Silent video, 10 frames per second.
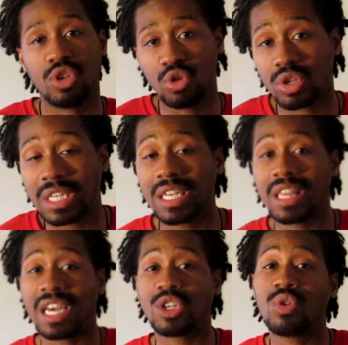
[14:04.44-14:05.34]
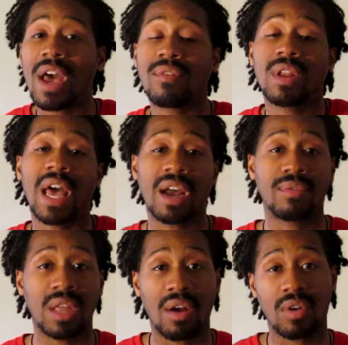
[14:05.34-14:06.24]
you'll see that you have a lack
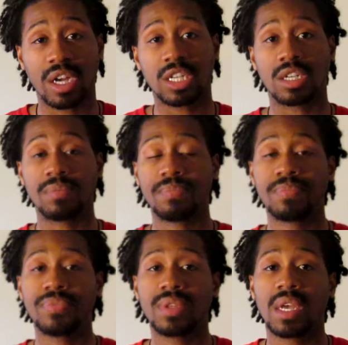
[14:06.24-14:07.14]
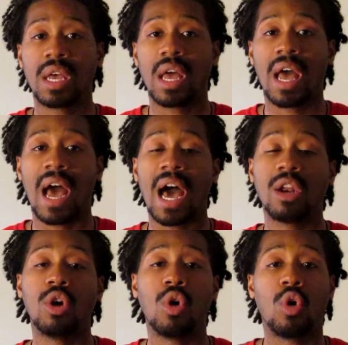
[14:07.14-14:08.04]
of direction. I
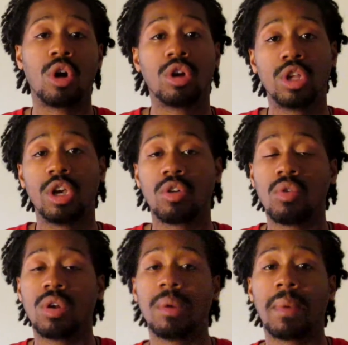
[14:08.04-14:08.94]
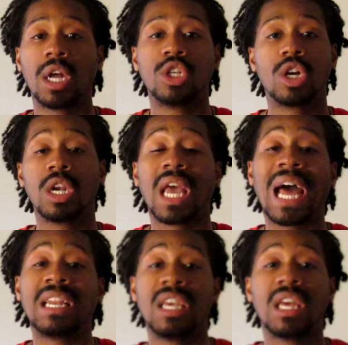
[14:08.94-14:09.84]
know earlier on in my journey,
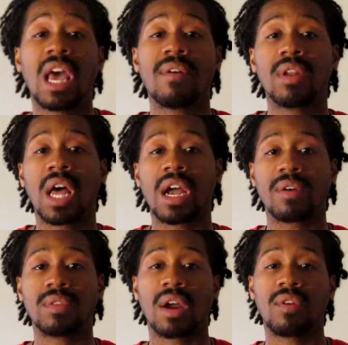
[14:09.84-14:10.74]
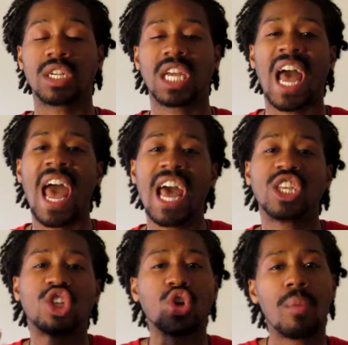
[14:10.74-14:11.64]
I did have a lack of direction. I
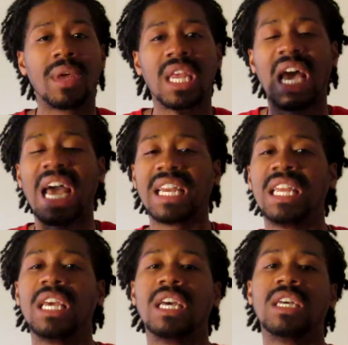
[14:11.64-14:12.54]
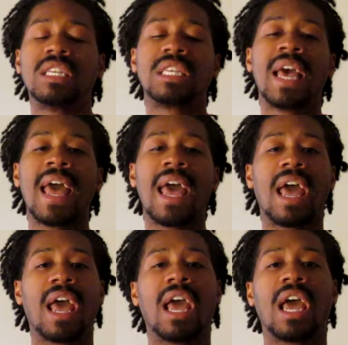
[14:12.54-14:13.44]
had so many ideas
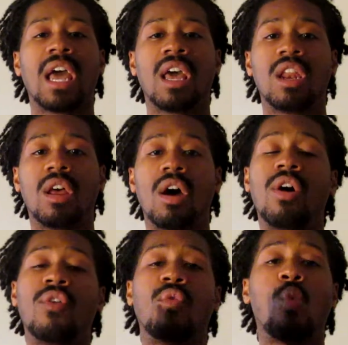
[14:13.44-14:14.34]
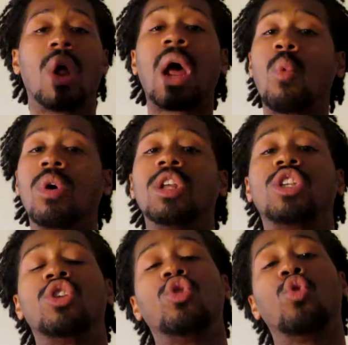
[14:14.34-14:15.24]
and of what I wanted
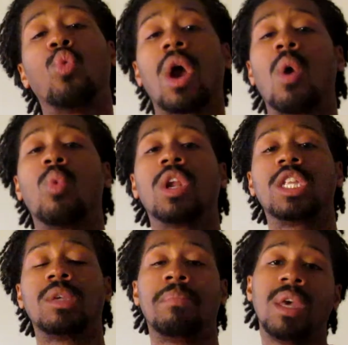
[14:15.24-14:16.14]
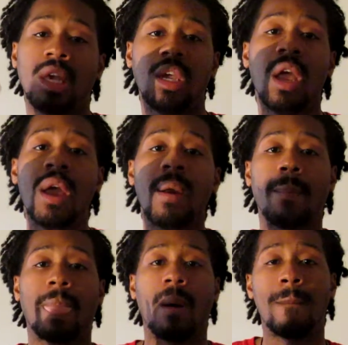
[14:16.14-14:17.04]
to do, where I wanted to be,
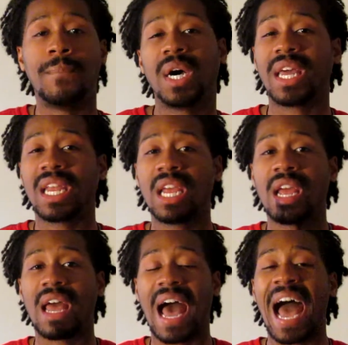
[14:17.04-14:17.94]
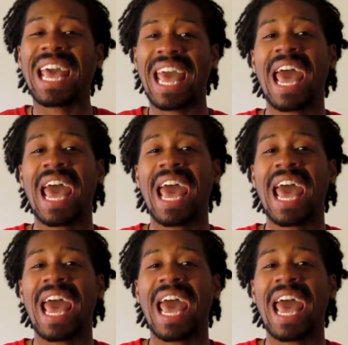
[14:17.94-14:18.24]
but I